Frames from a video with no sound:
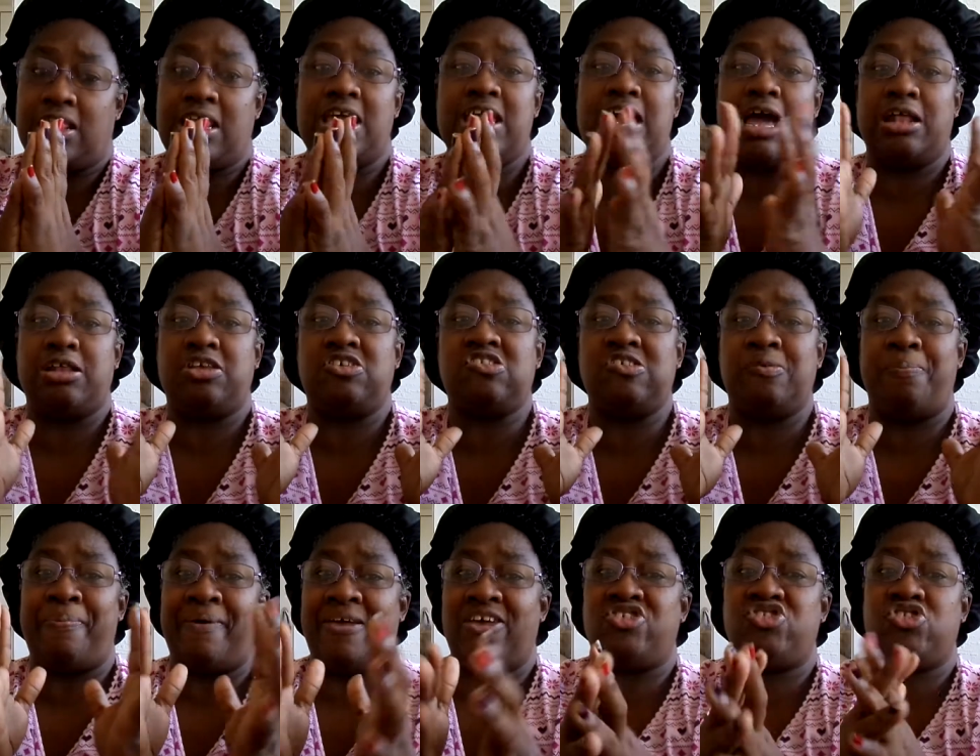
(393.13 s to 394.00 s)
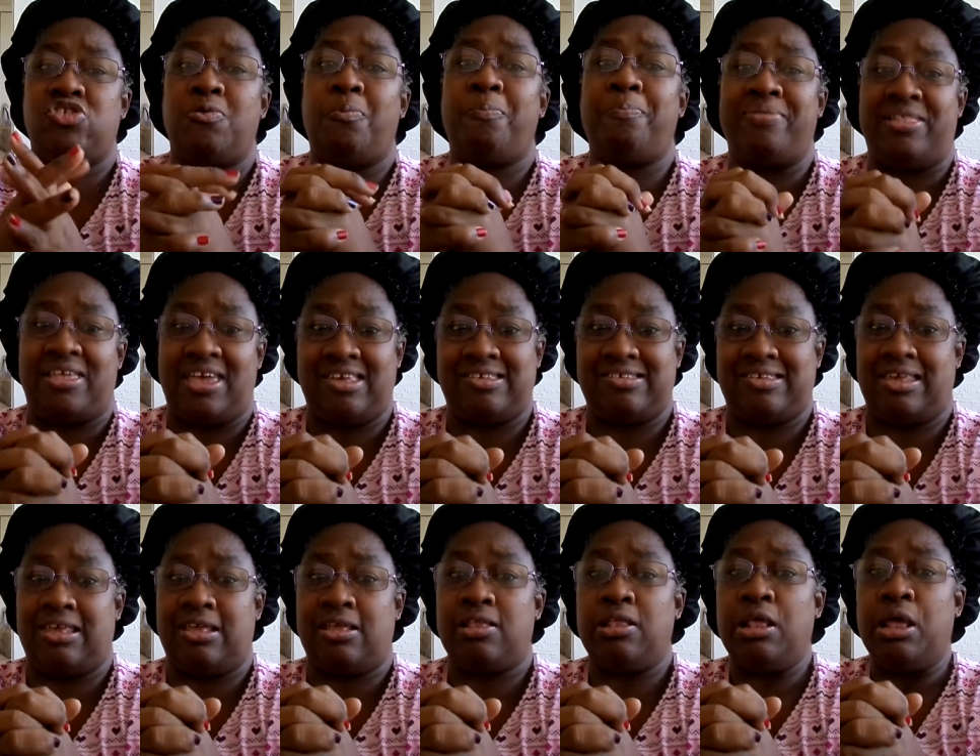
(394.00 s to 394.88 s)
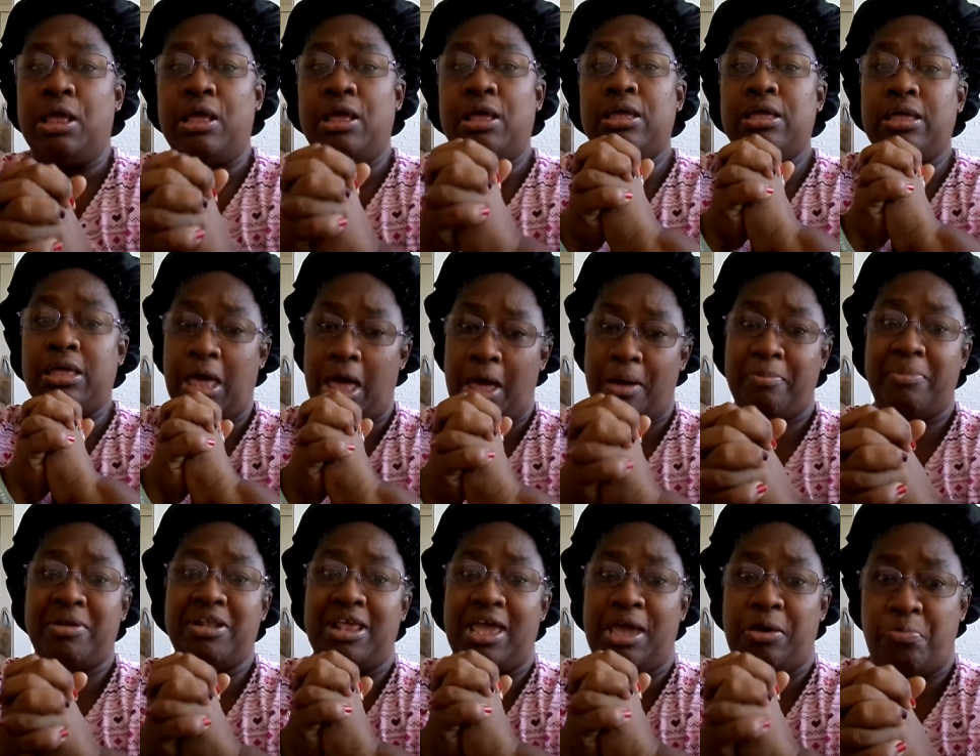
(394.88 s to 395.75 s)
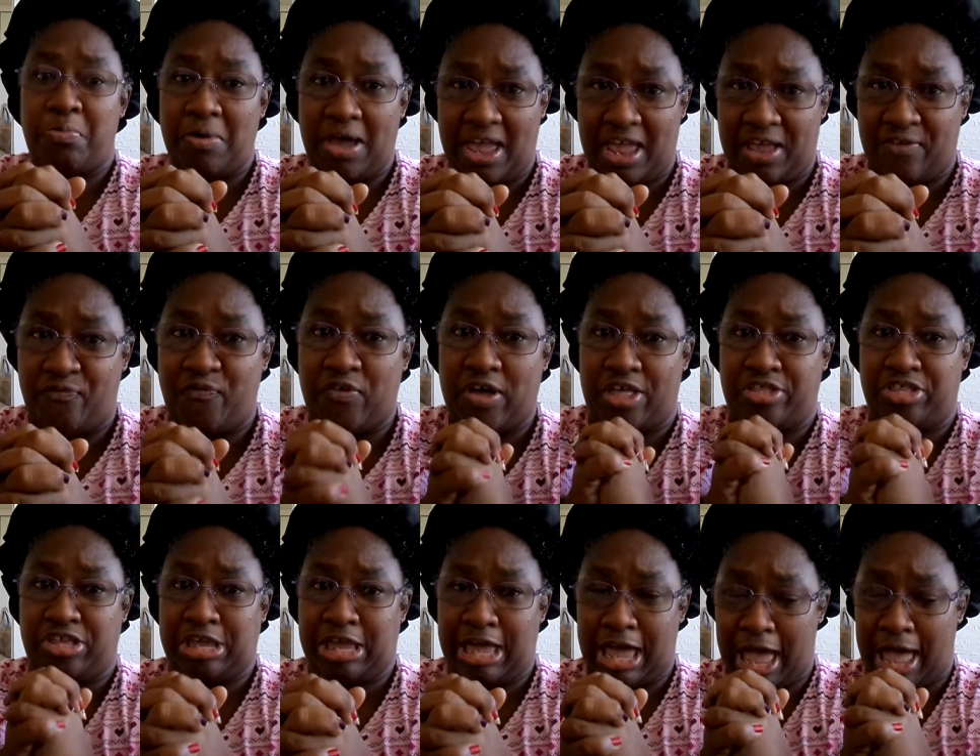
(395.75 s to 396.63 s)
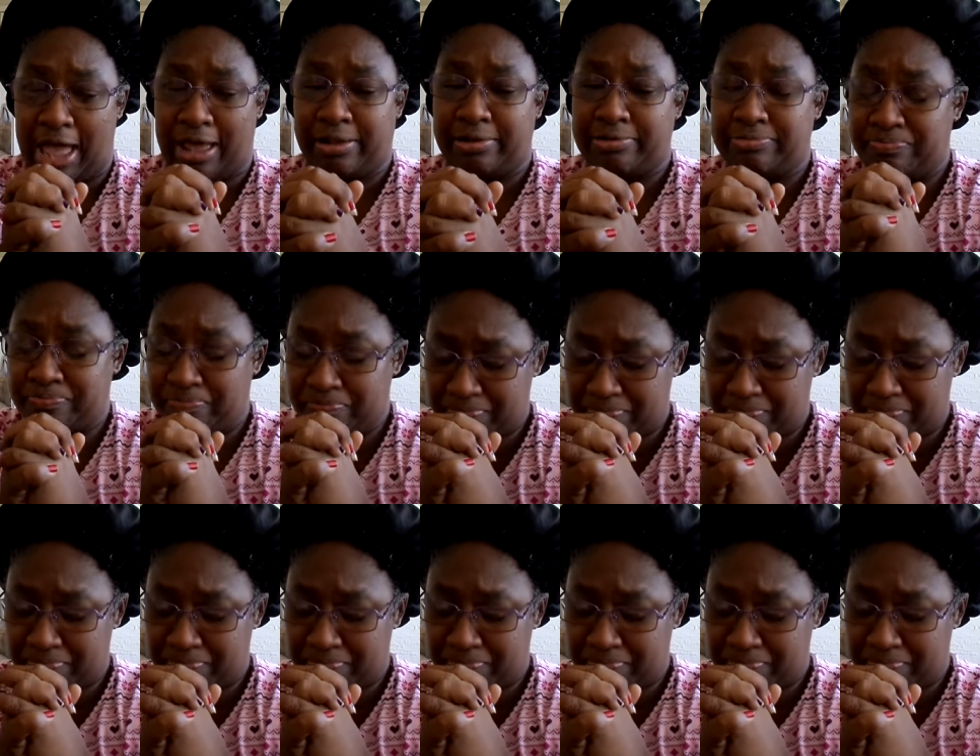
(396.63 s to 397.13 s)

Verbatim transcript: they got a special blessing coming their way, I, Father God.